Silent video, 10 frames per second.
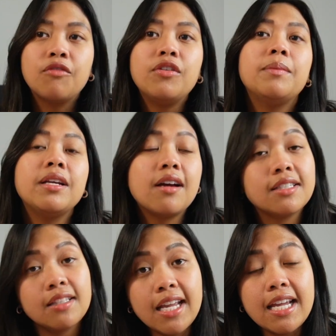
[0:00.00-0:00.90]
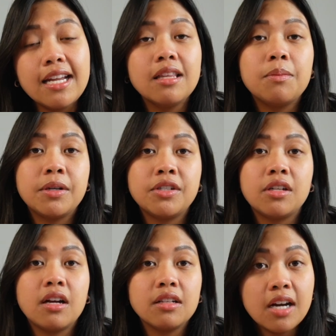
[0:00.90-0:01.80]
Filming got delayed and the budget
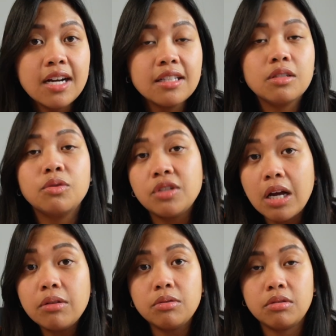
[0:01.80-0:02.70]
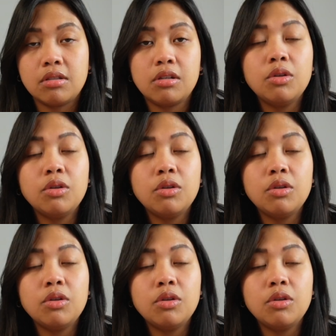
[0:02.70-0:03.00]
got cut, so Zhao Lusa,